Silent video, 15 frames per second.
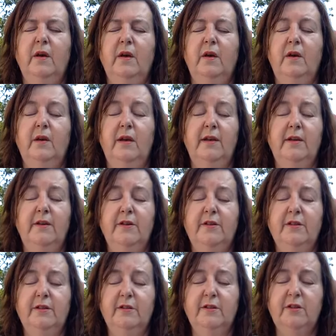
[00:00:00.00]
Her
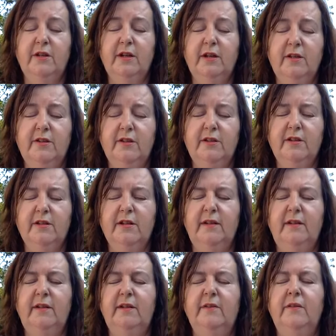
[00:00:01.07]
energies are changing
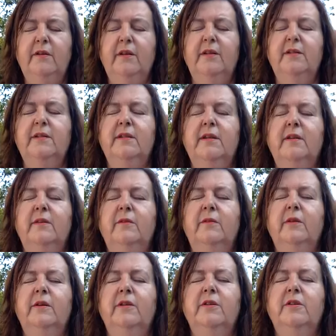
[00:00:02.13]
daily right now
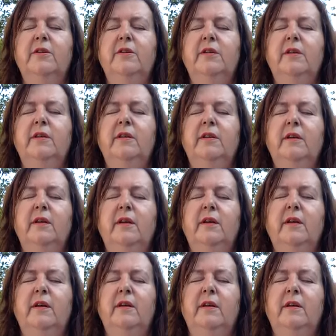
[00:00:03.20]
as she
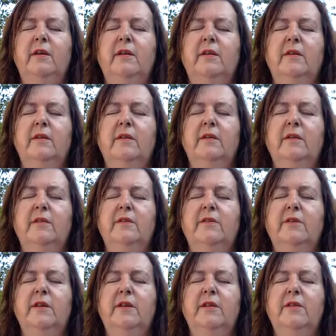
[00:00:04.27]

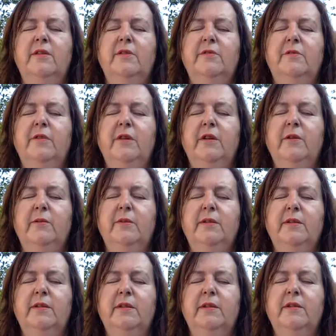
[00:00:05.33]
changes
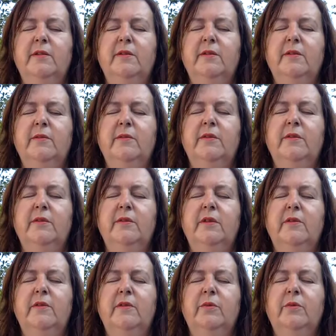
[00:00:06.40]
frequency. So it's really
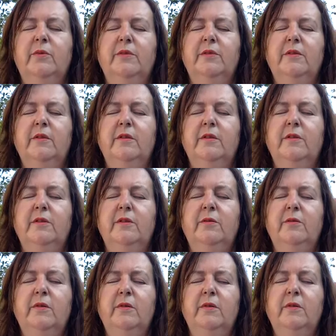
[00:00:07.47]
important that you
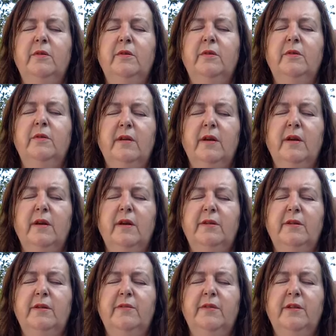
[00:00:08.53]
ground
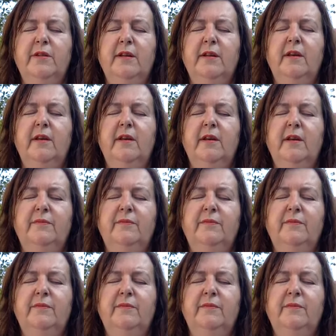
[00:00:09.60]
every day.